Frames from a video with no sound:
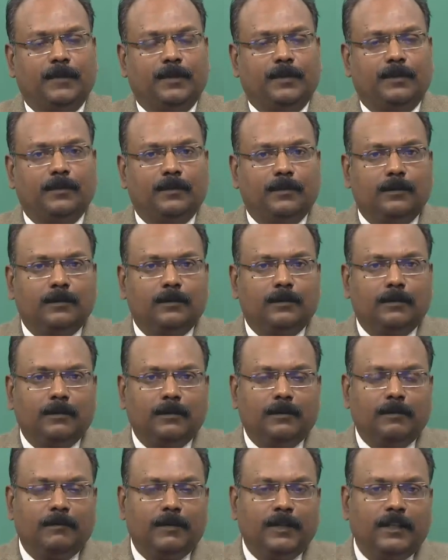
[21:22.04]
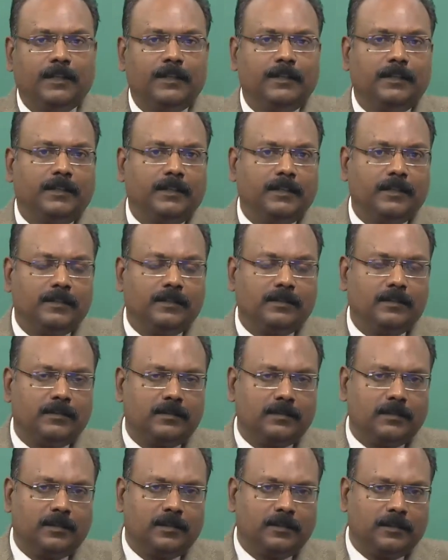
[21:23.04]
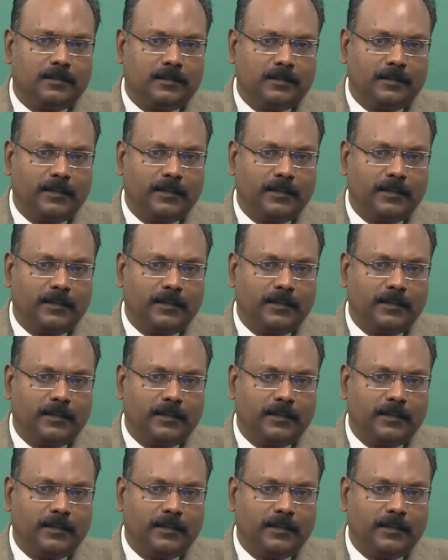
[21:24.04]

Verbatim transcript: So, whether it is uh,